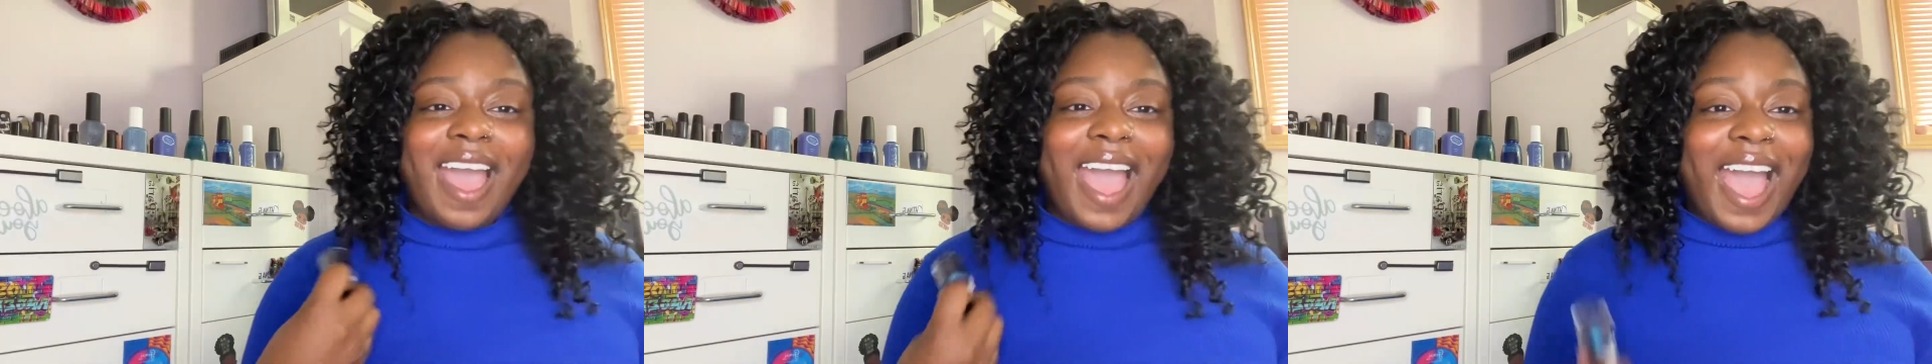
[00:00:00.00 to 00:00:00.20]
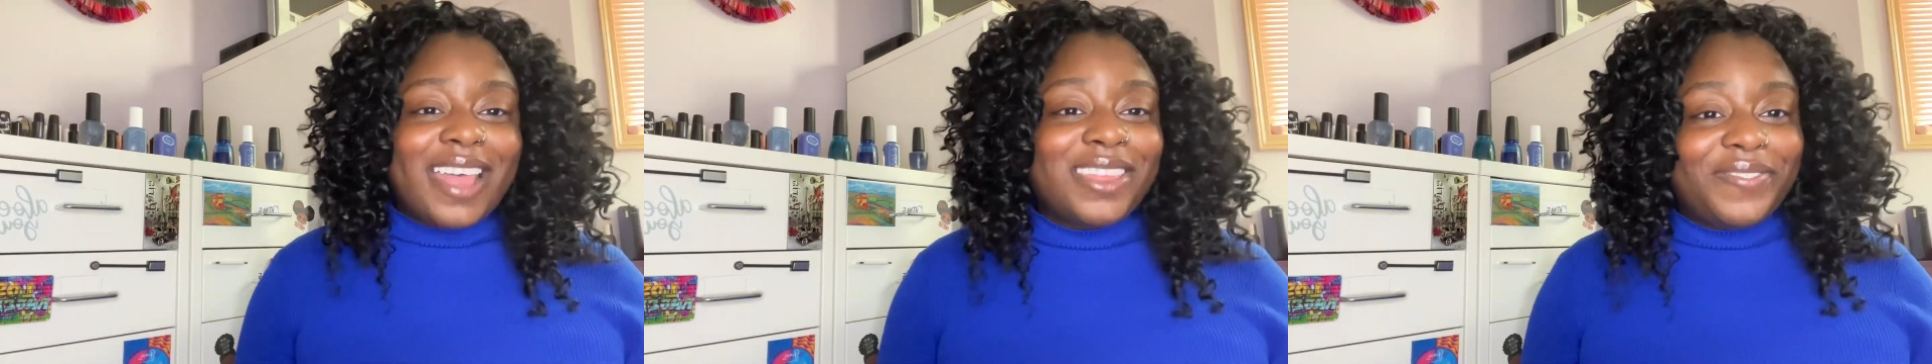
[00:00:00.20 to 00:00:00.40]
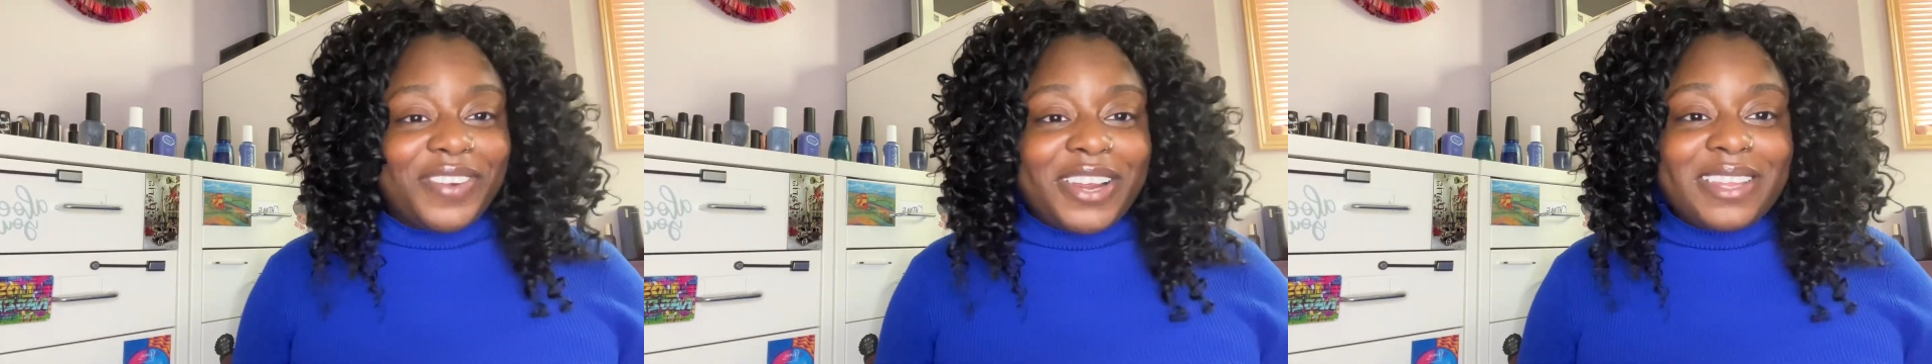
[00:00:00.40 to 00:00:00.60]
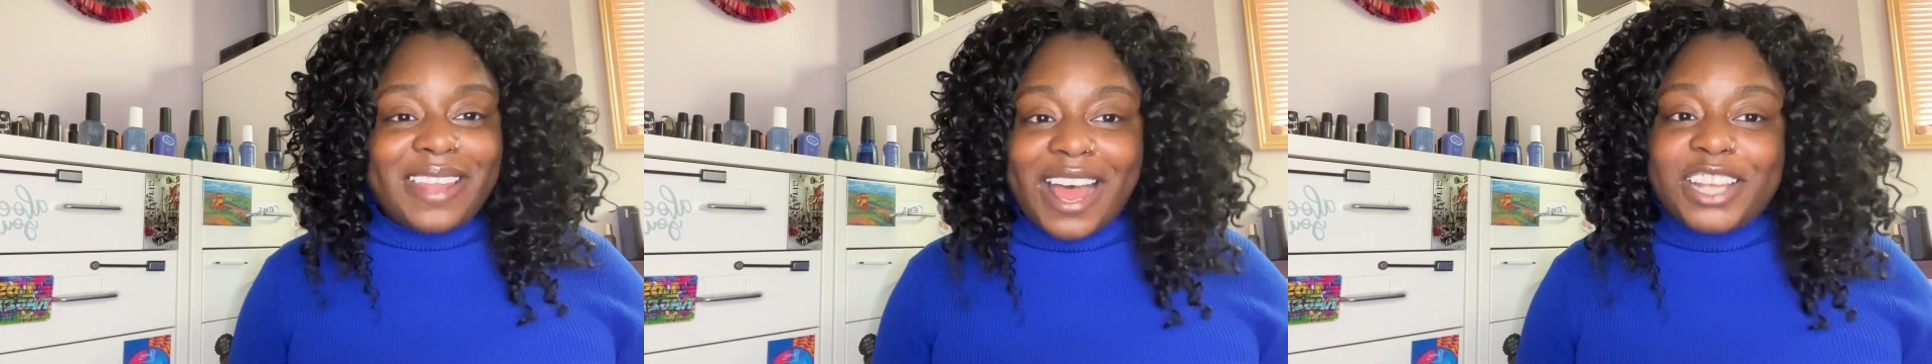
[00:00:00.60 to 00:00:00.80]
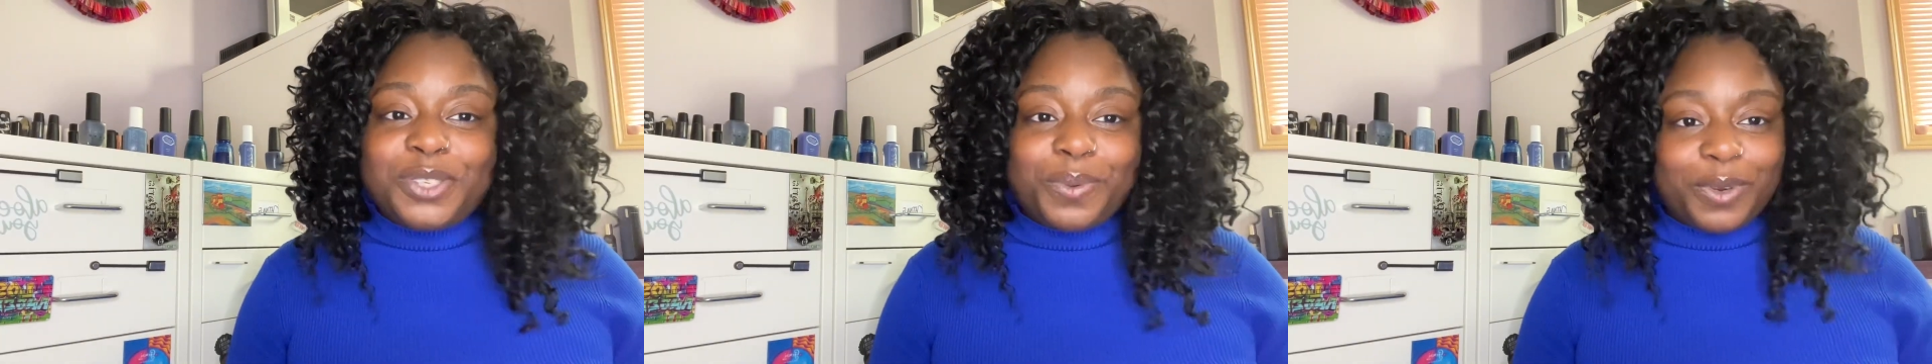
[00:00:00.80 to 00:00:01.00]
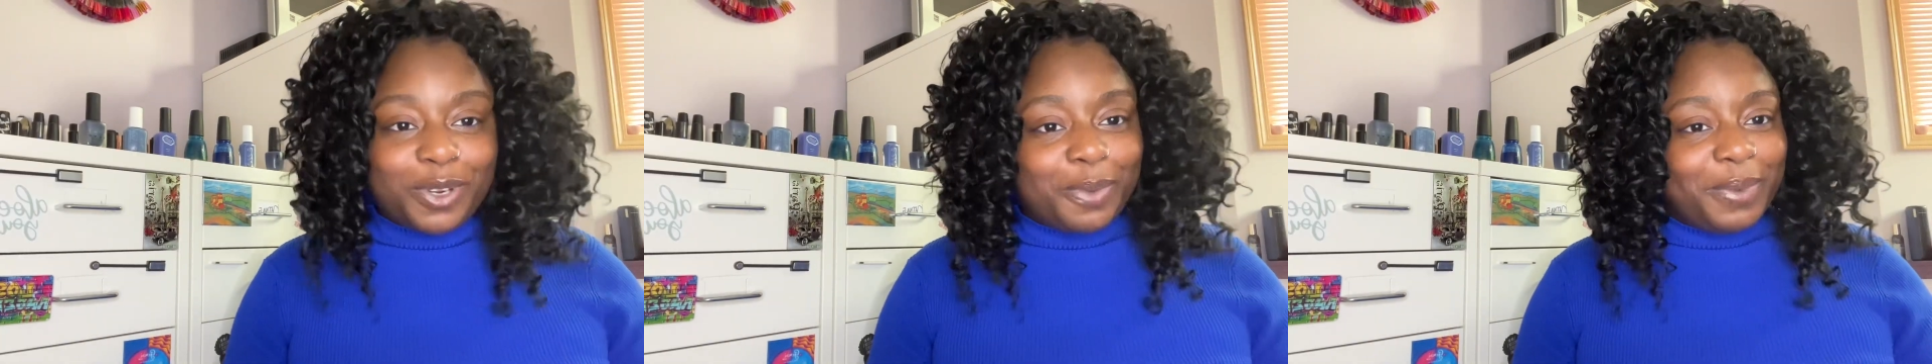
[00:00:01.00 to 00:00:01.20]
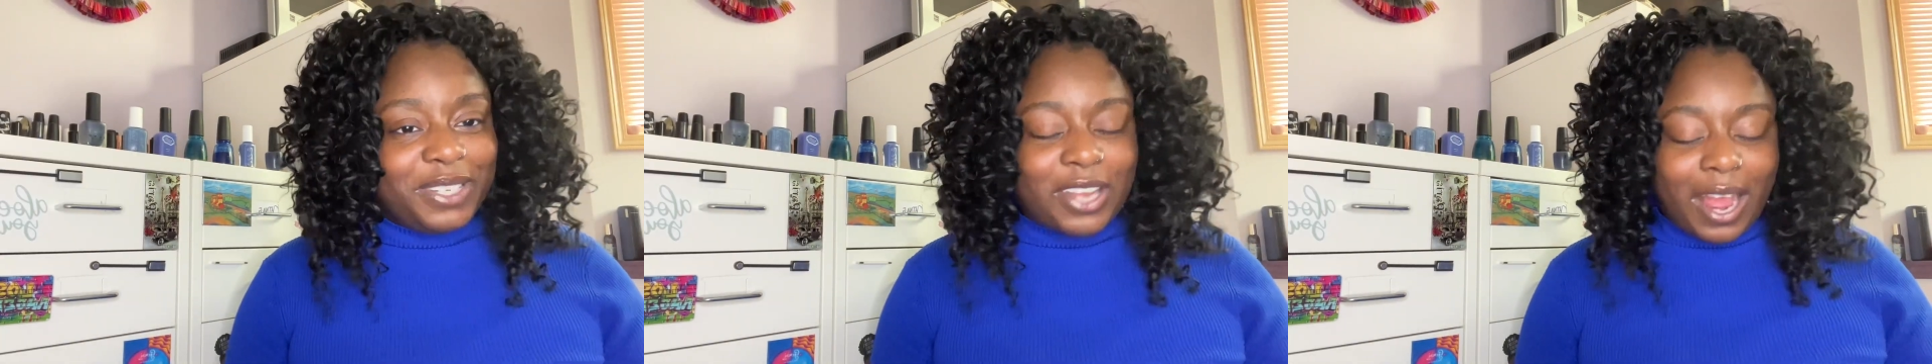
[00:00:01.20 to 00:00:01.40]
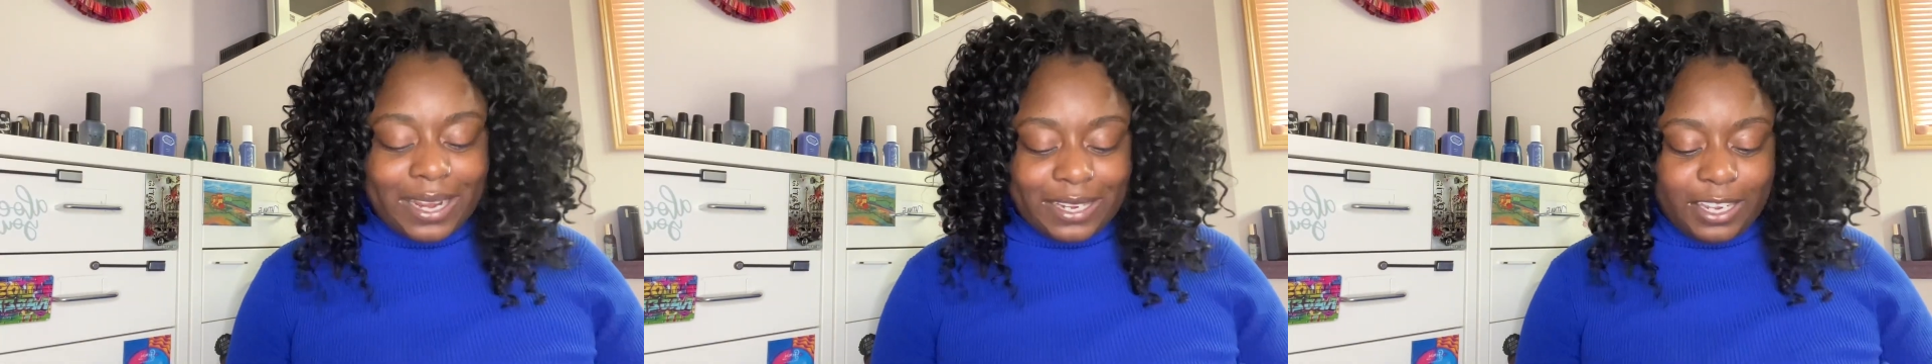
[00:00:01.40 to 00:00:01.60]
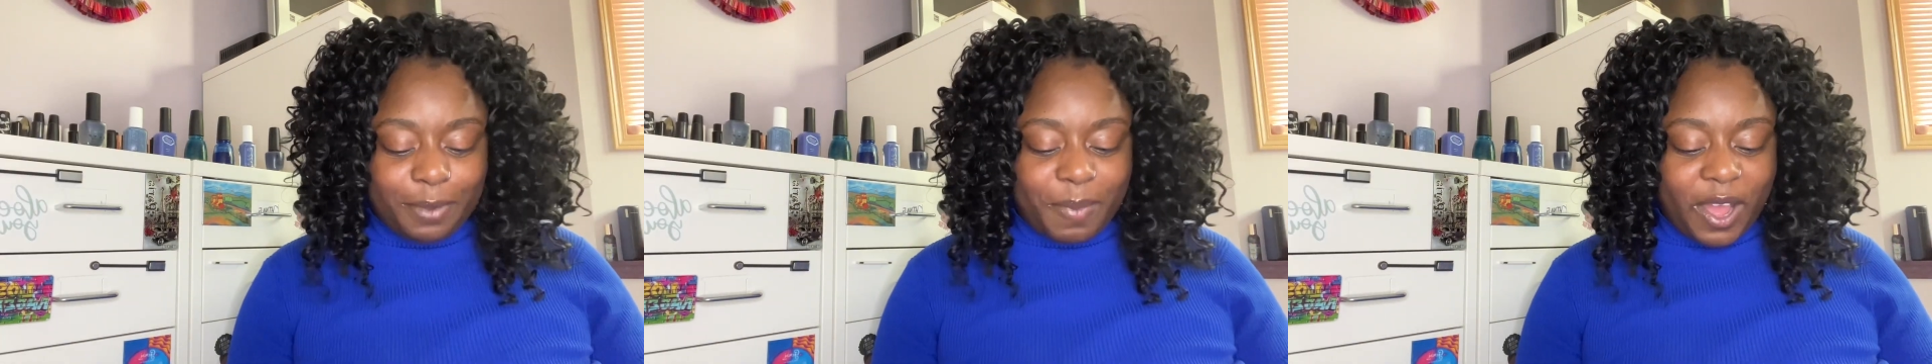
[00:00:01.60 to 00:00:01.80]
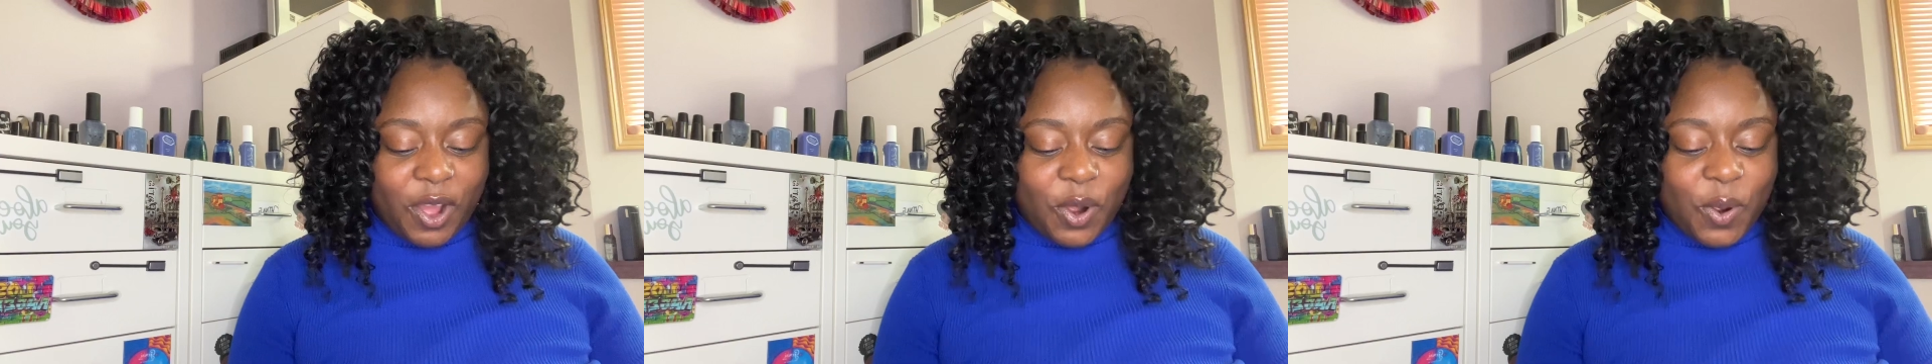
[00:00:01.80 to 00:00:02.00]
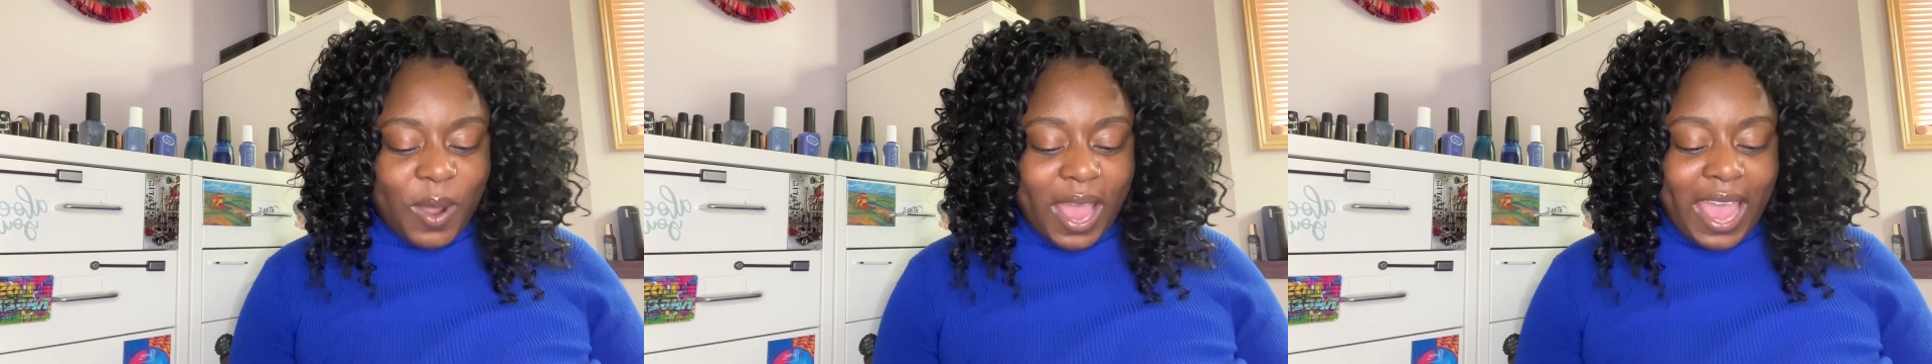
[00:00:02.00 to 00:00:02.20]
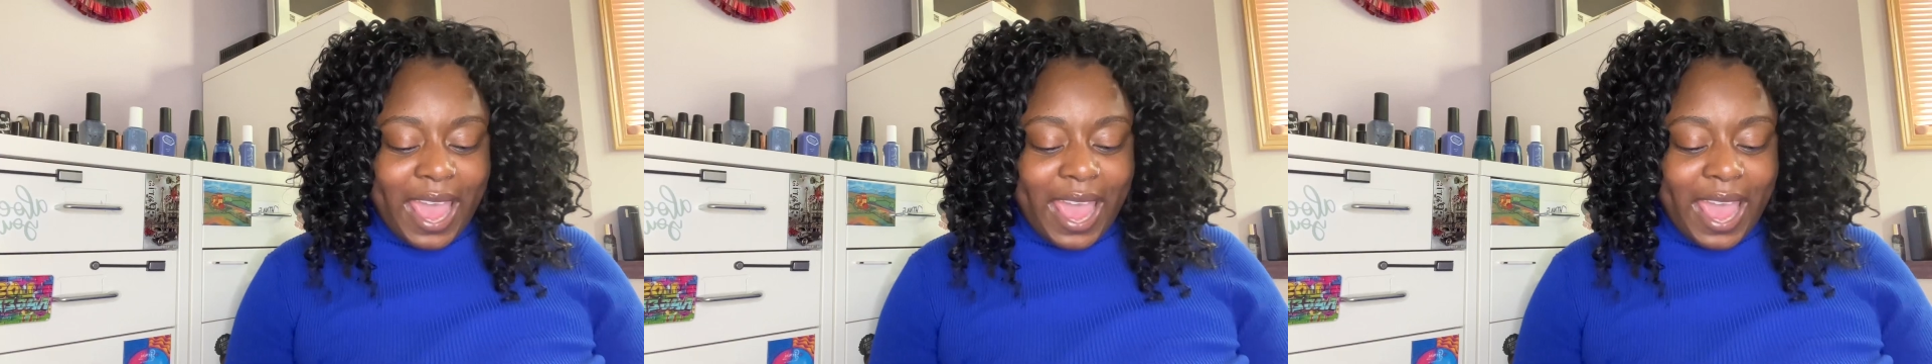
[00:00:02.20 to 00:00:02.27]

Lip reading: And the very last one we're going to be talking about